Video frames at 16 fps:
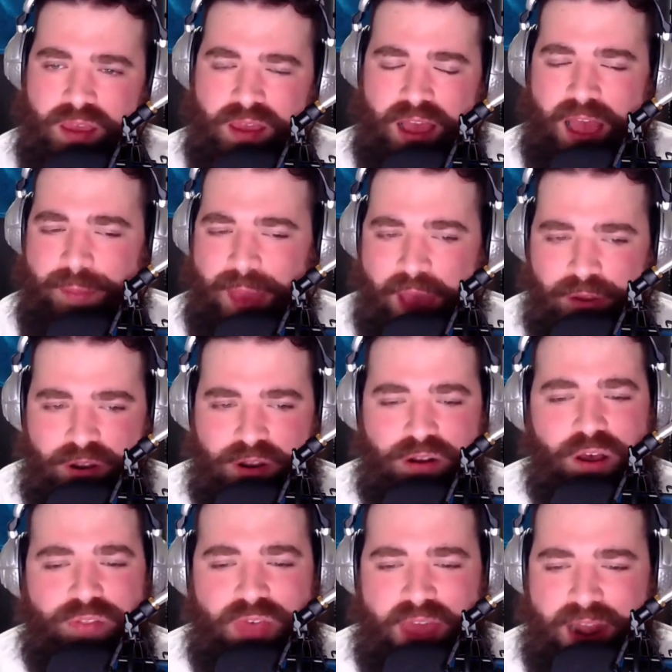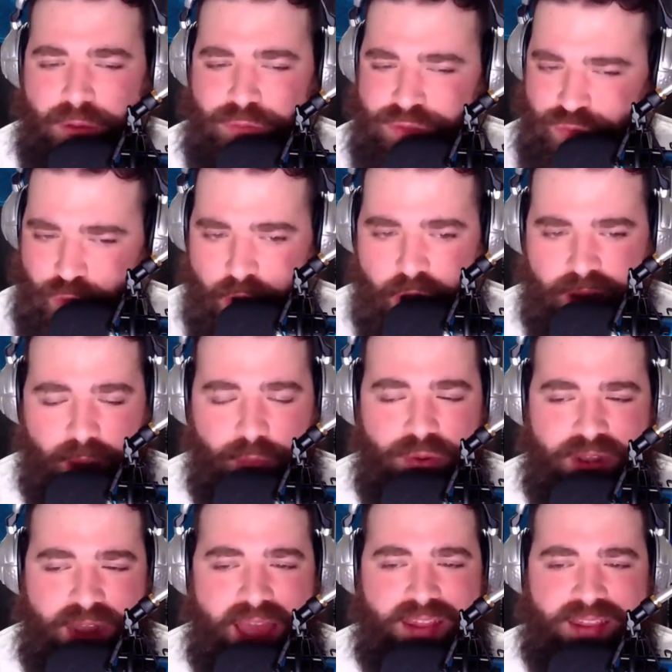I'm out on all that. I was wrong. I
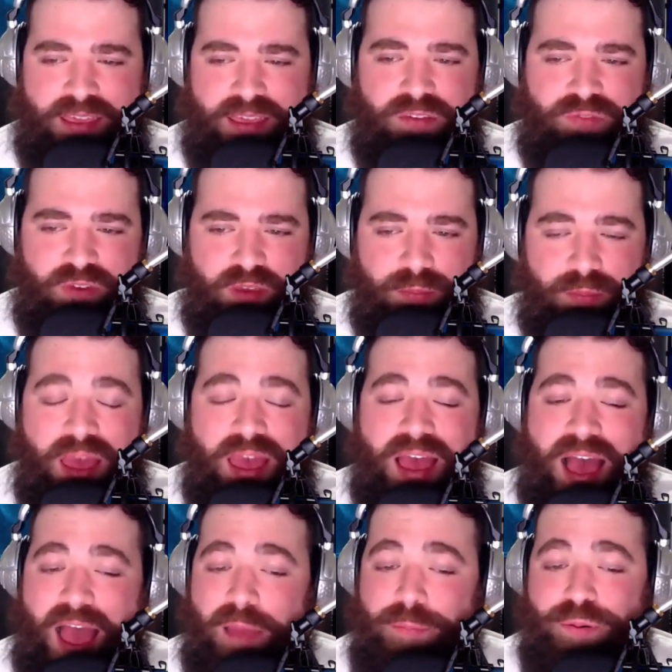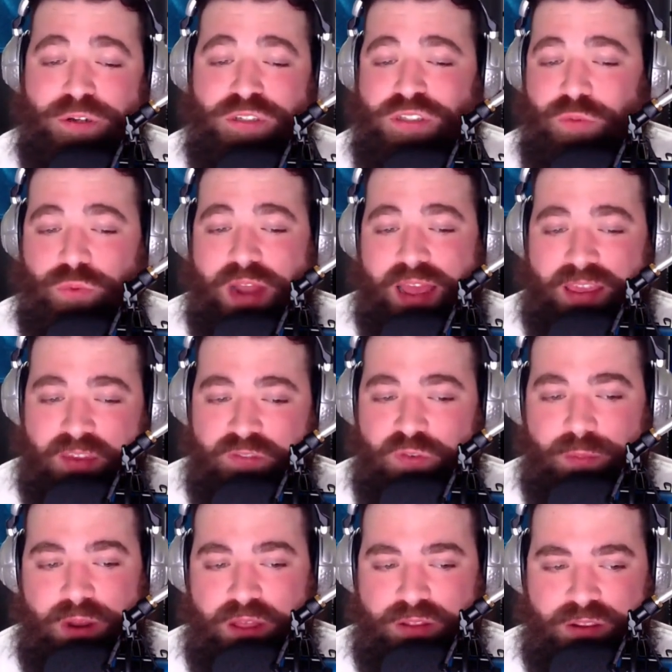personally would not give
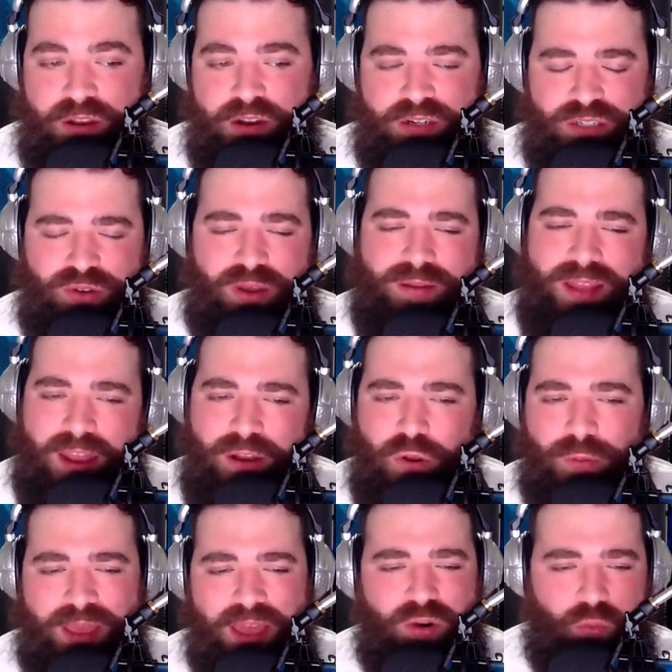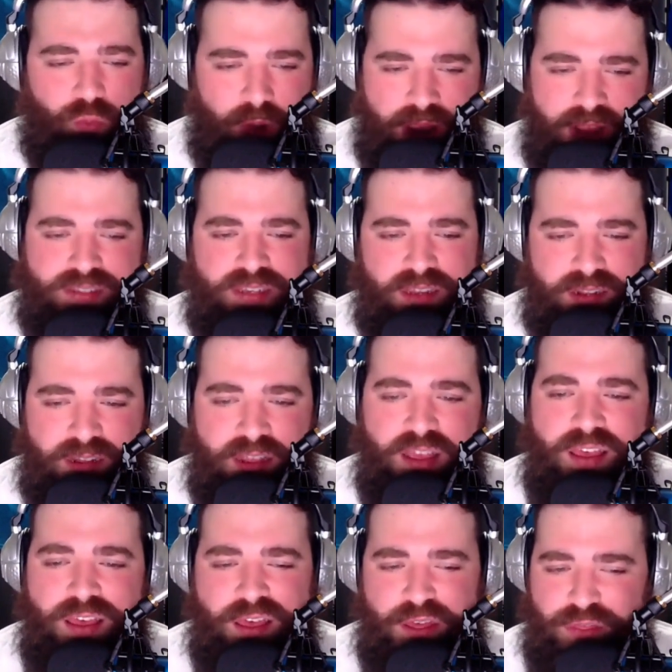him another year. So I know I'm kind of ranting
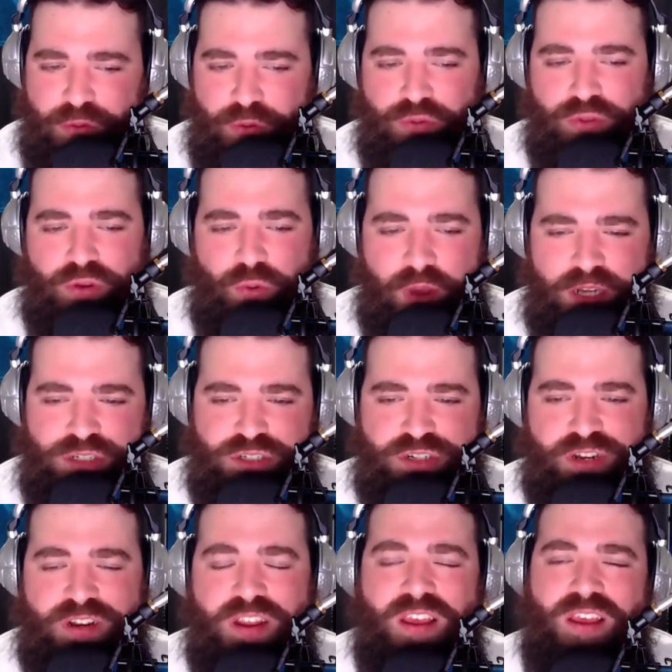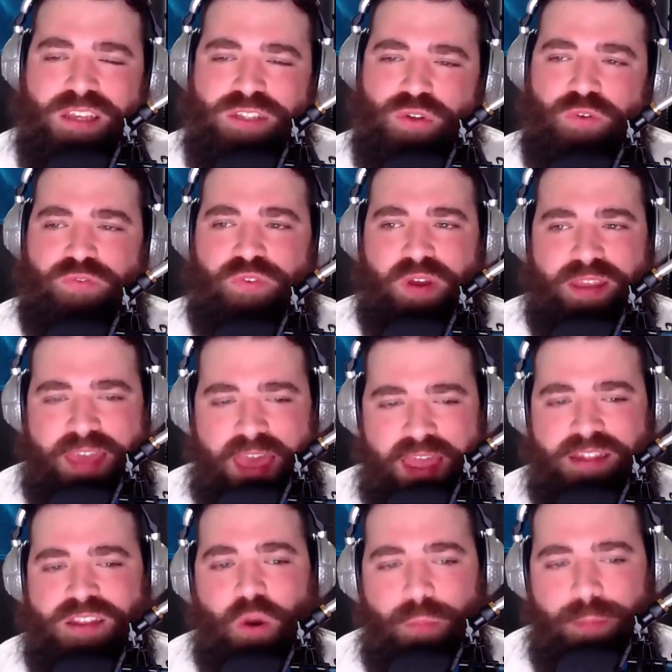through the question. So
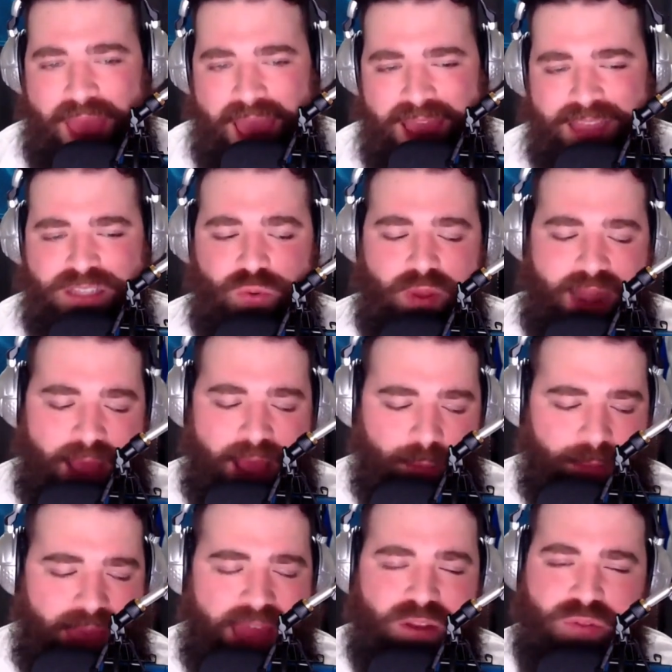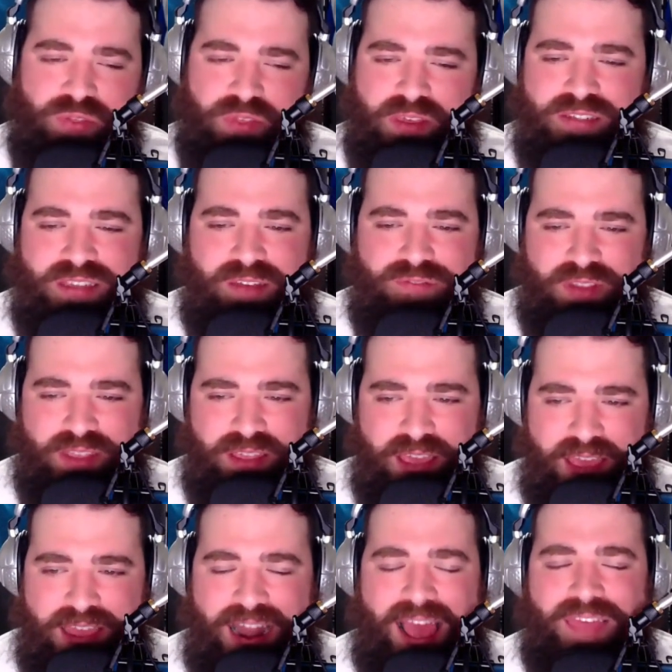again, to go back to it, how bad do things have to
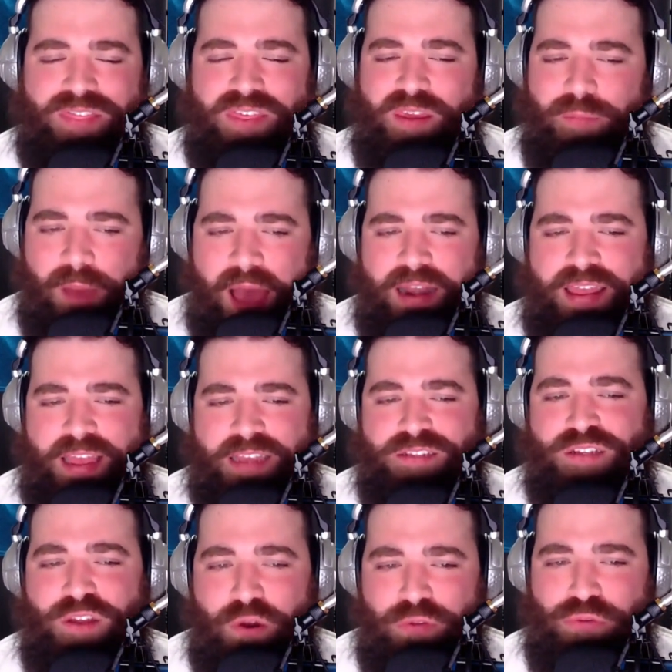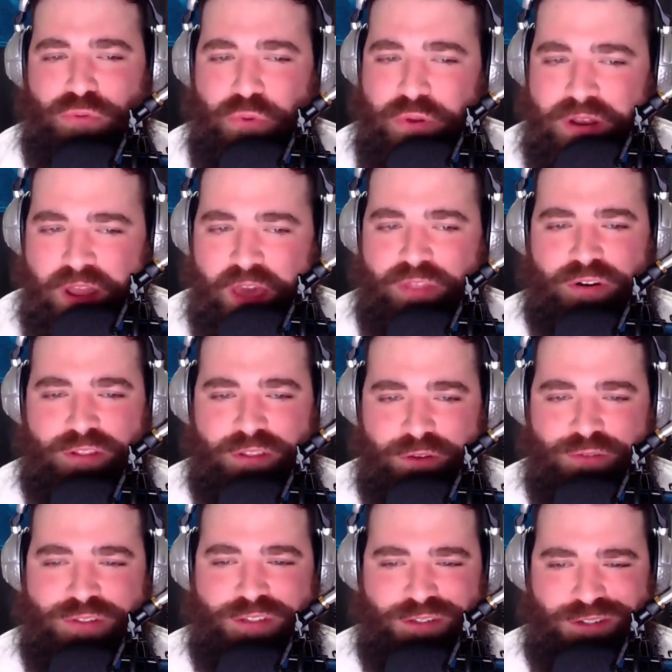get? I think Monty has to go through another
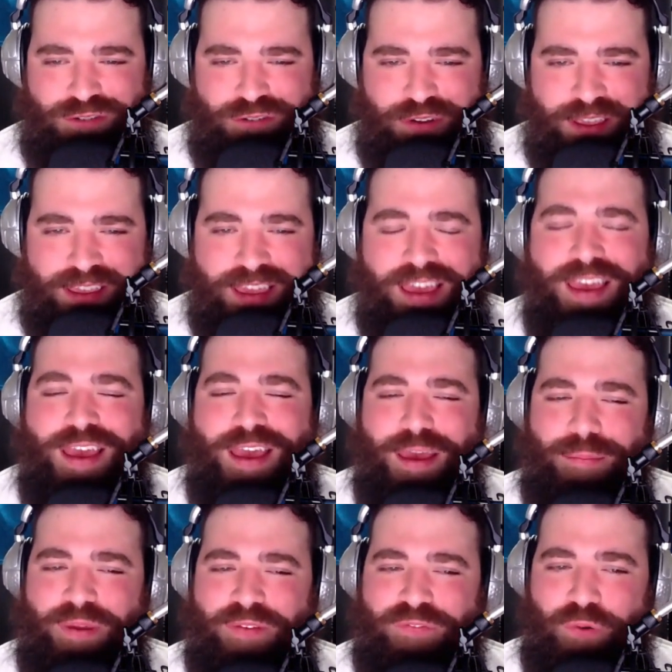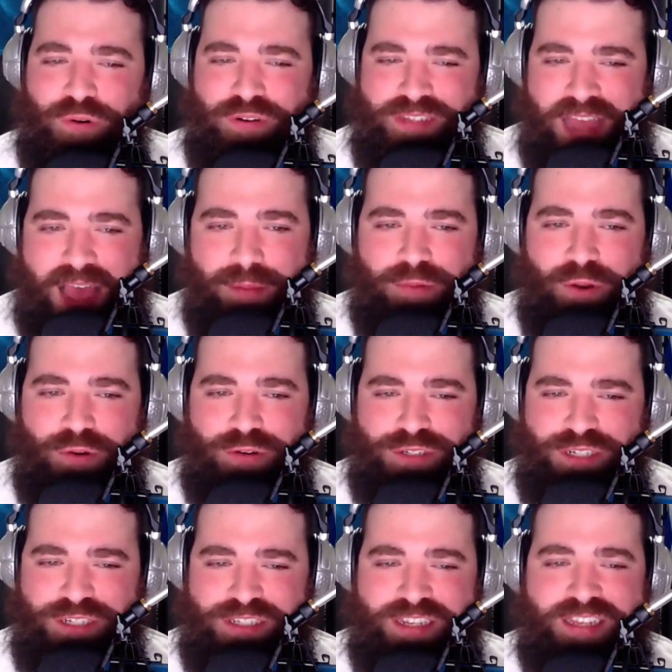losing streak before Tom Gores
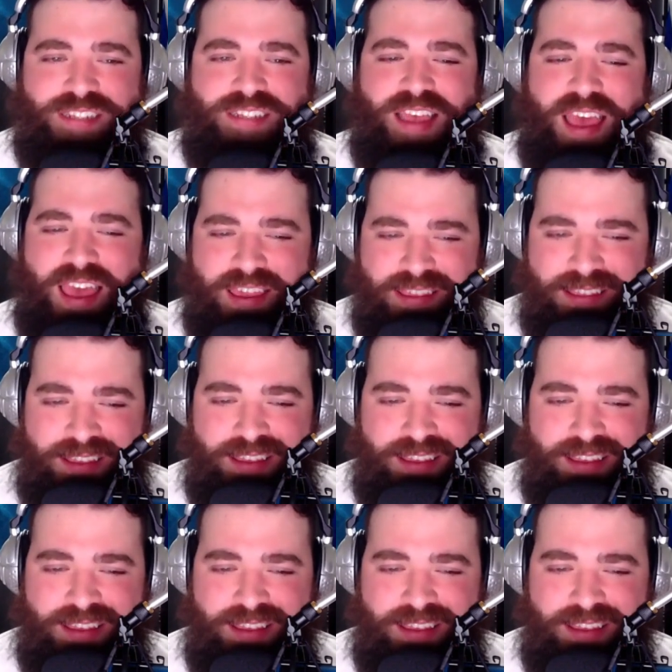just says, "Hey,